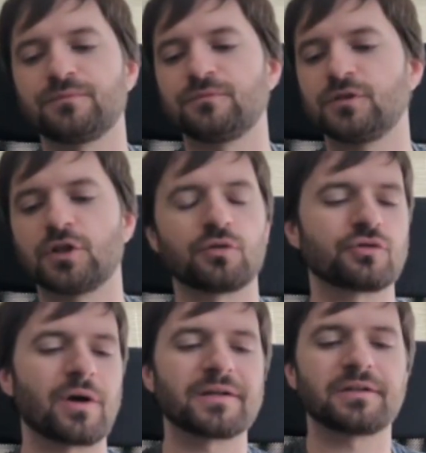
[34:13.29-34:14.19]
you know,
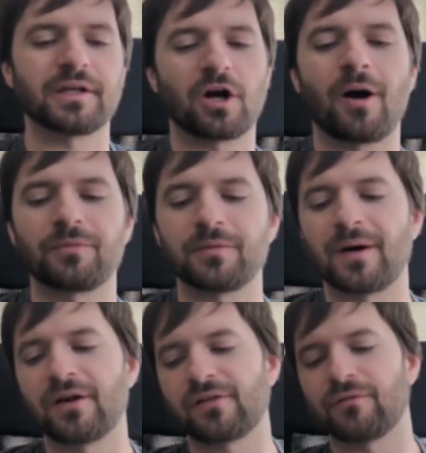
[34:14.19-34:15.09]
trying to like
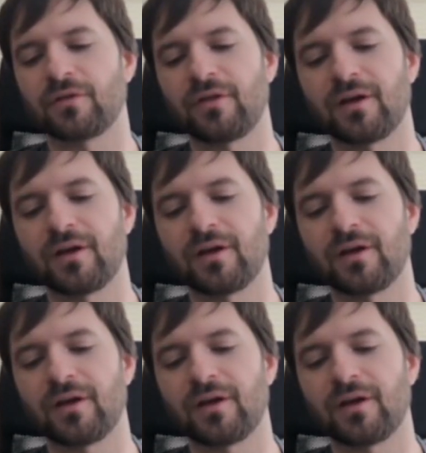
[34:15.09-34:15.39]
optimize everything.